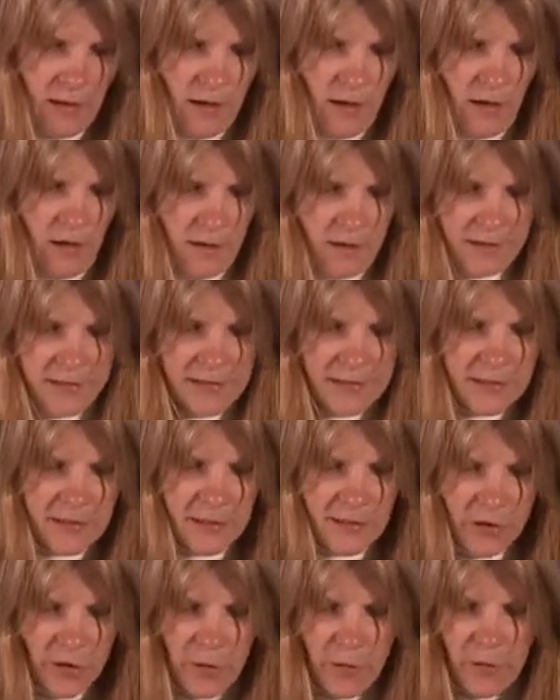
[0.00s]
all
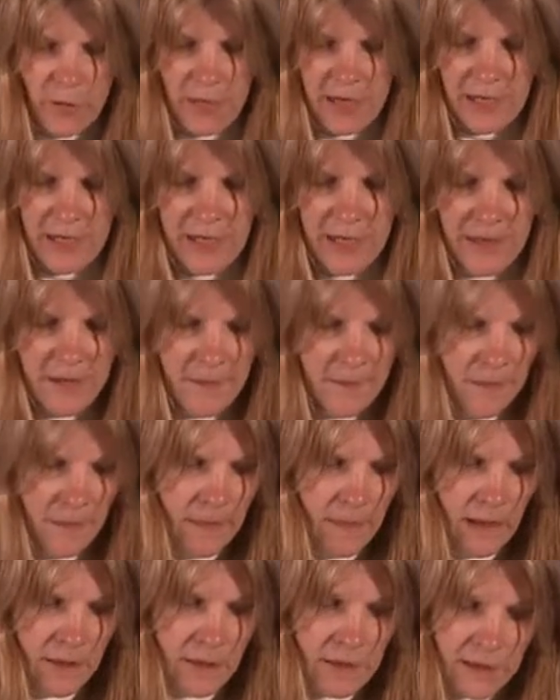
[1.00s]
snowy.
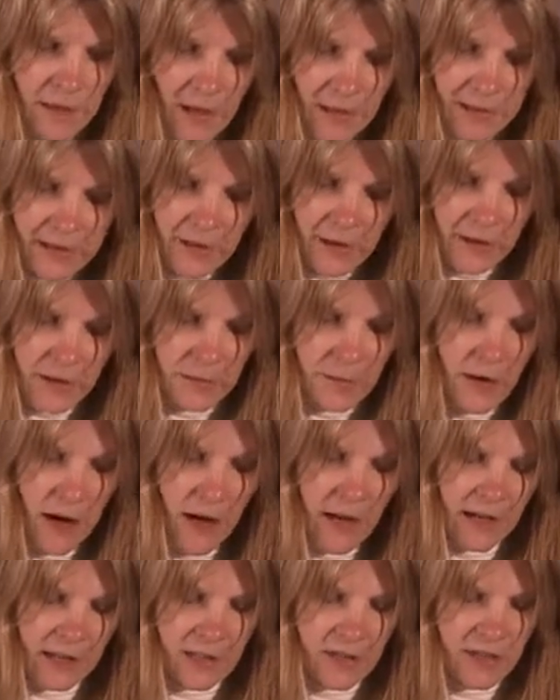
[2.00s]
There's also this
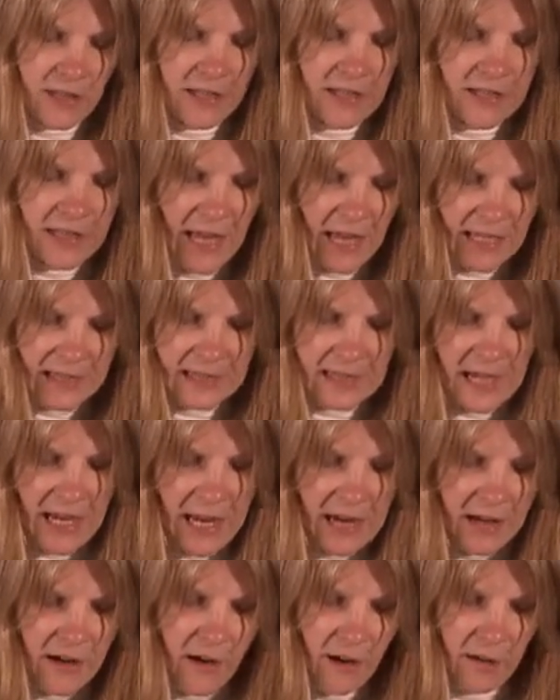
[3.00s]
product you can get
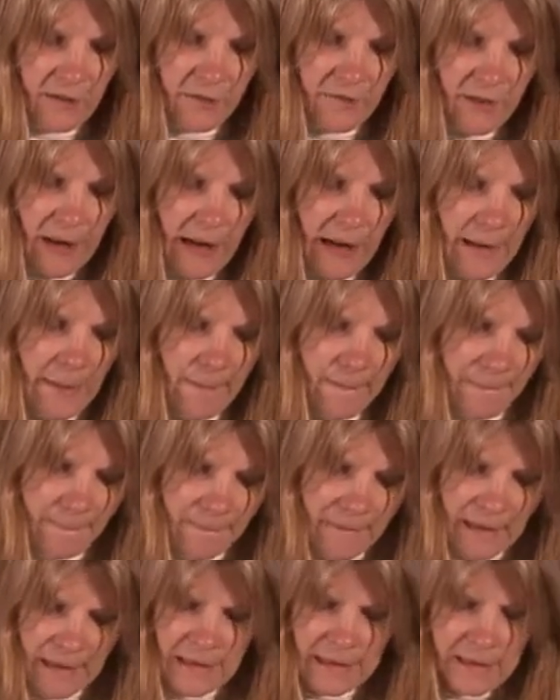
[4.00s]
called
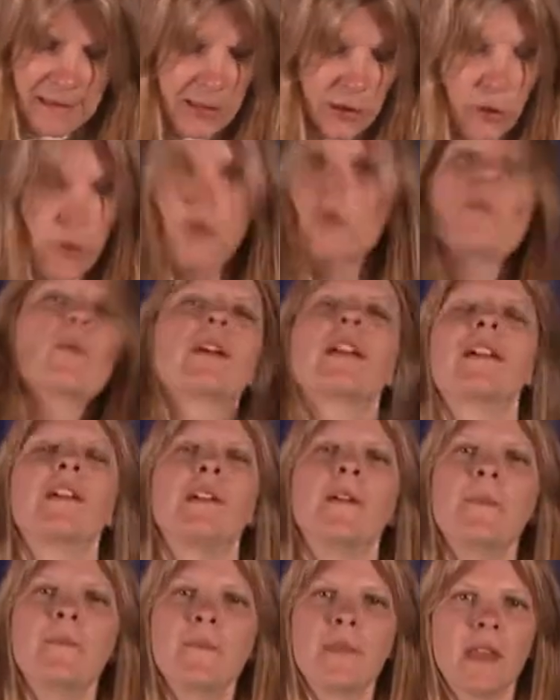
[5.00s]
Snow
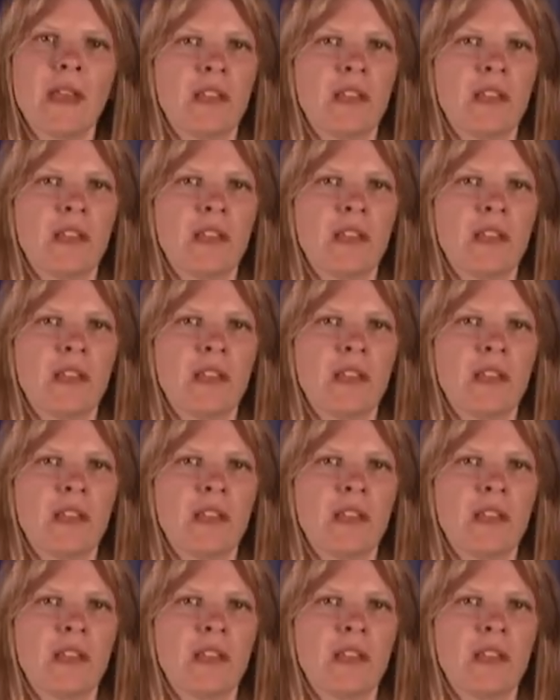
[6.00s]
Reel.